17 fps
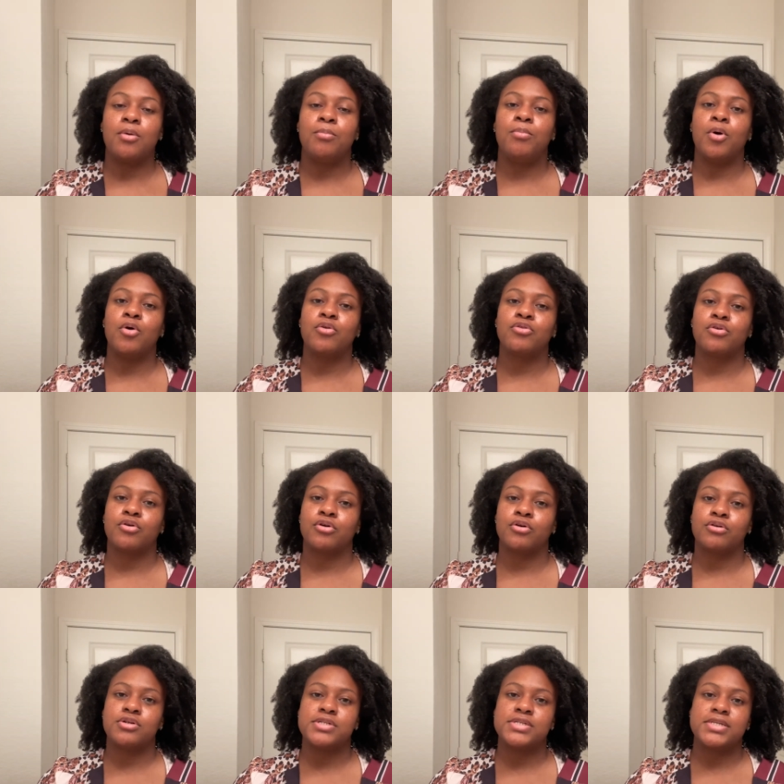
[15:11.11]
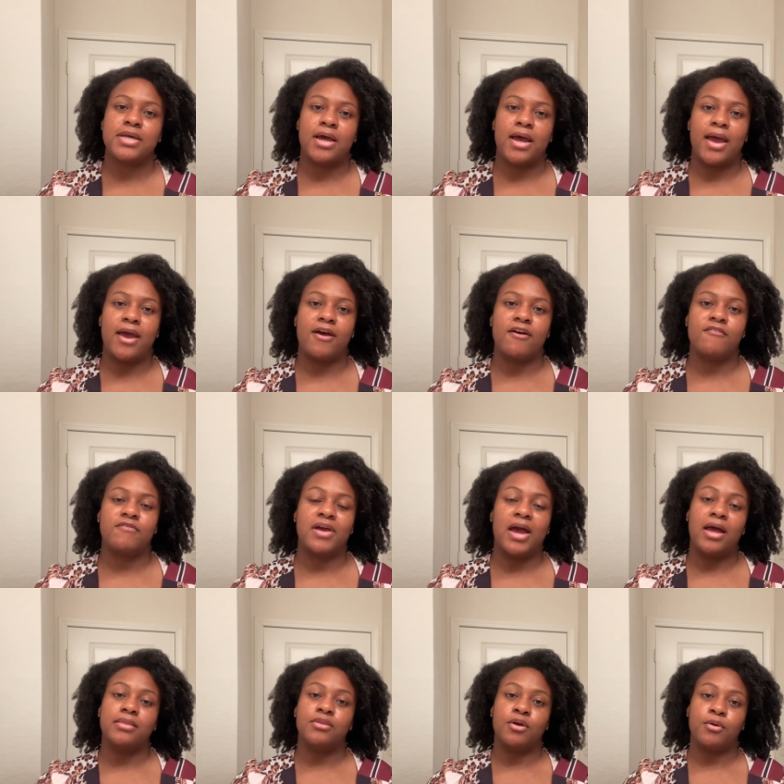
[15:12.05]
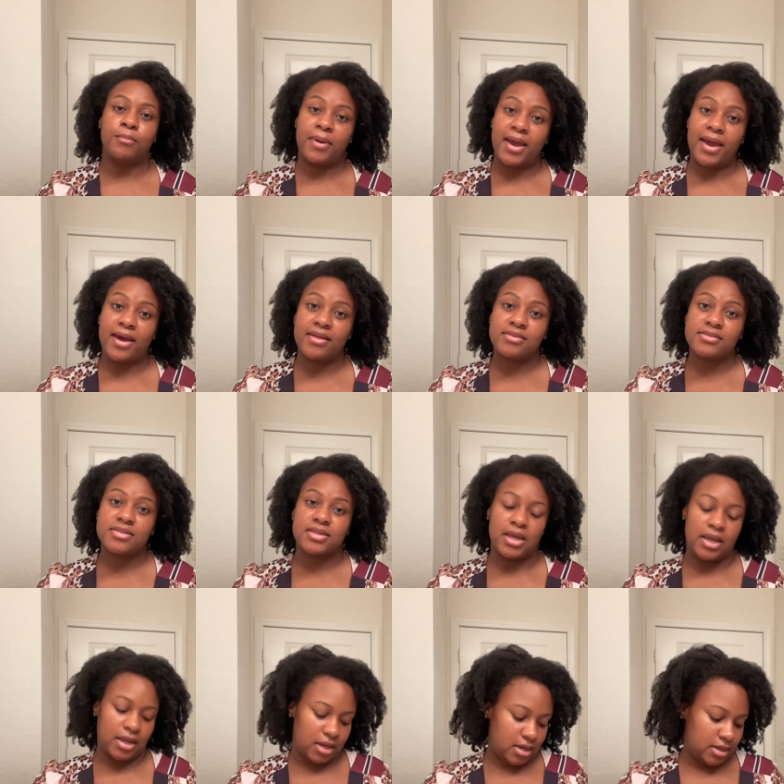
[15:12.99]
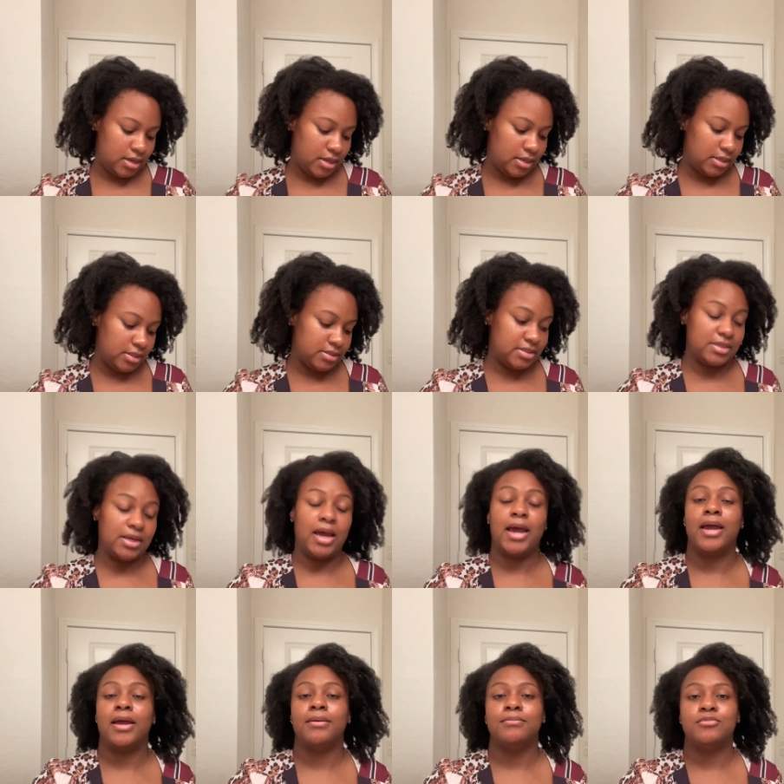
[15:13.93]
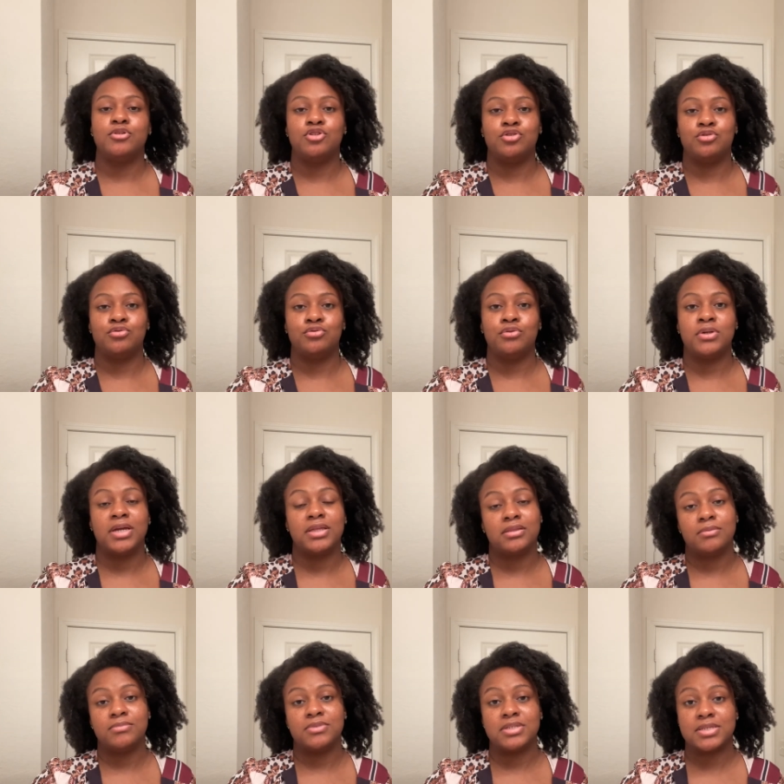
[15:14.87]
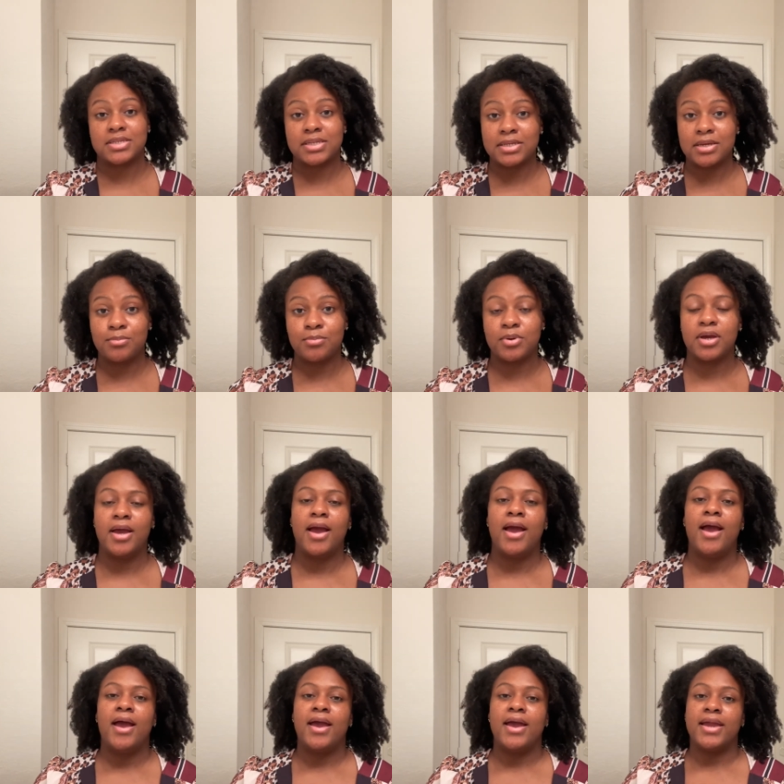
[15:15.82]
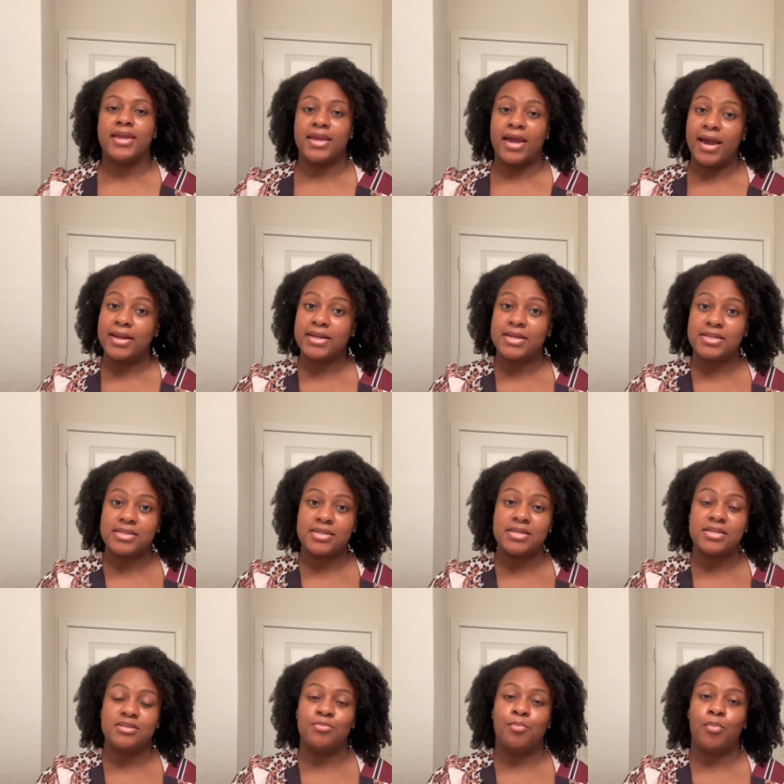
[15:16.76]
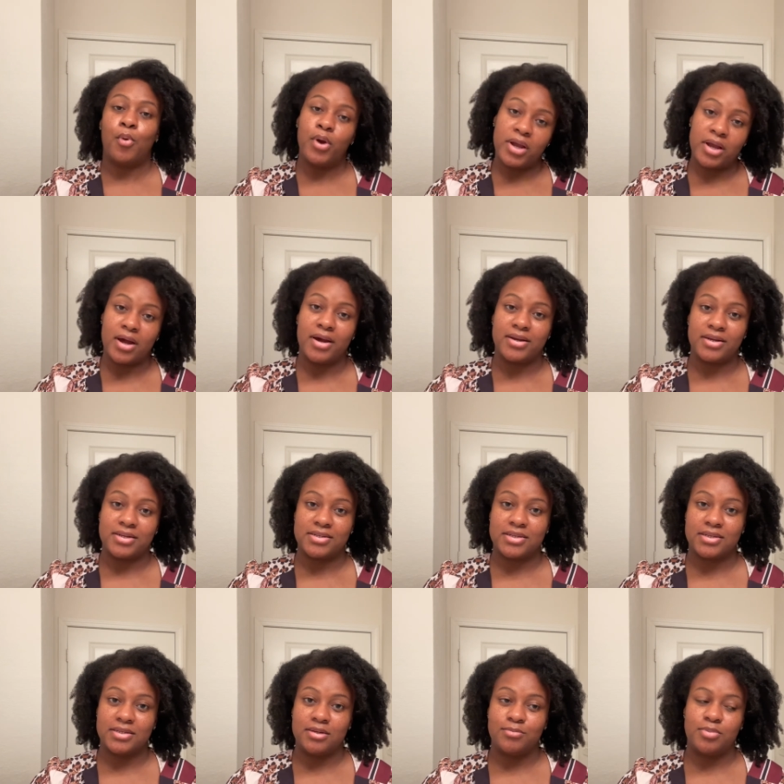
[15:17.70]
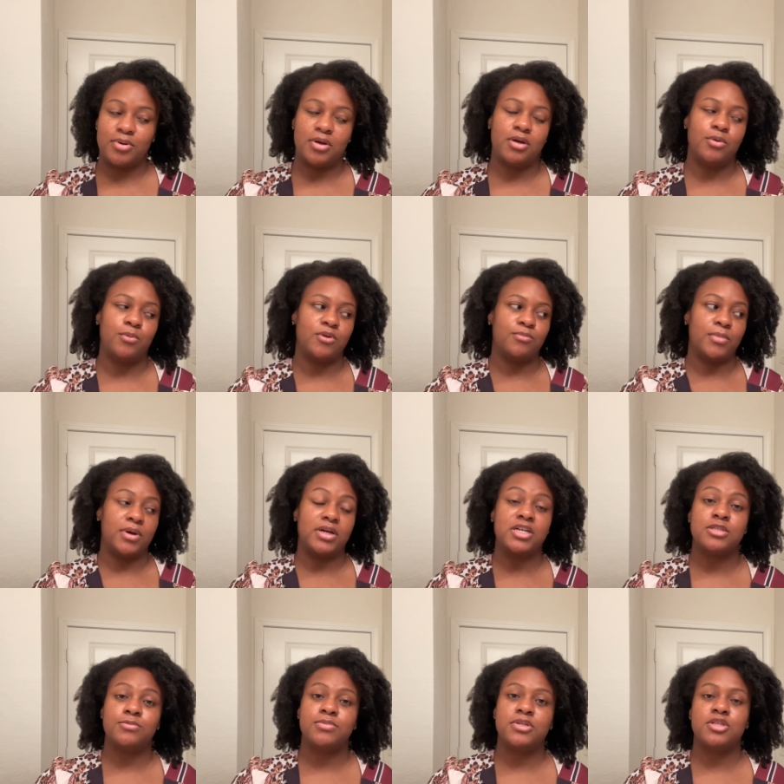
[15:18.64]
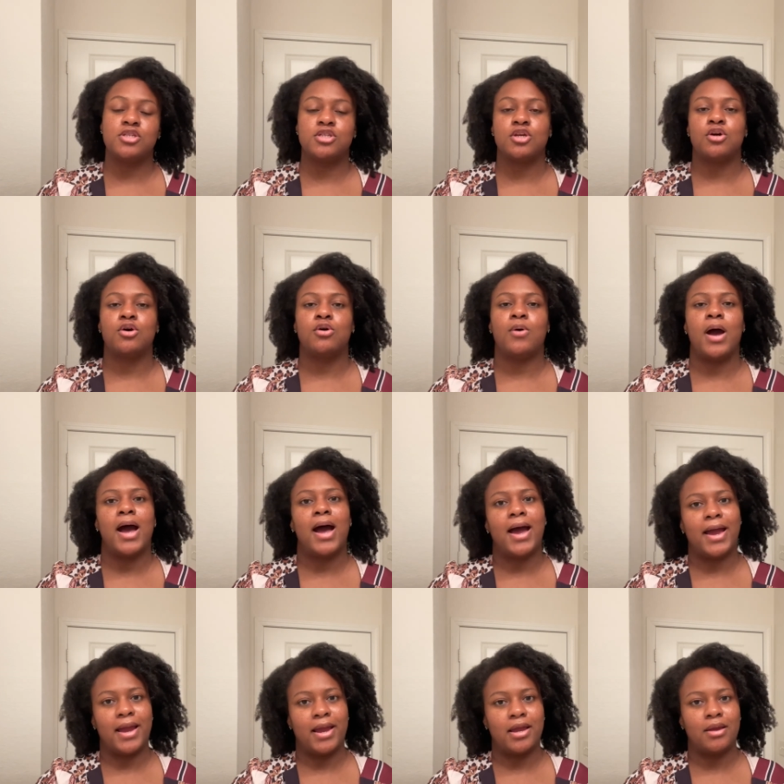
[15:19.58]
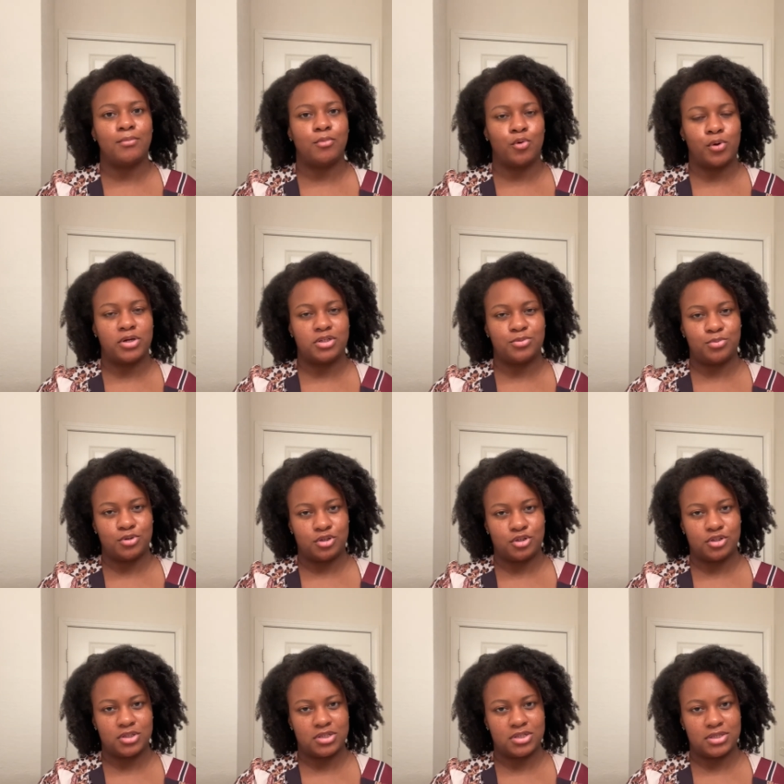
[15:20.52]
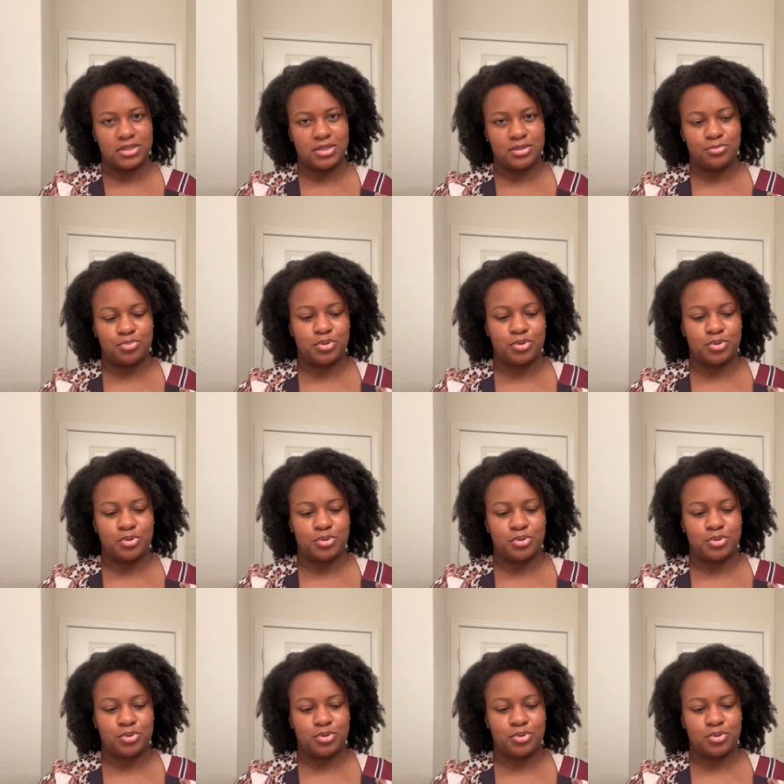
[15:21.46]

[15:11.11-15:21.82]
both girls have gotten their baths and it is time to get them to sleep. Yanni's is boycotting sleep with my husband, so I am going to put her to sleep.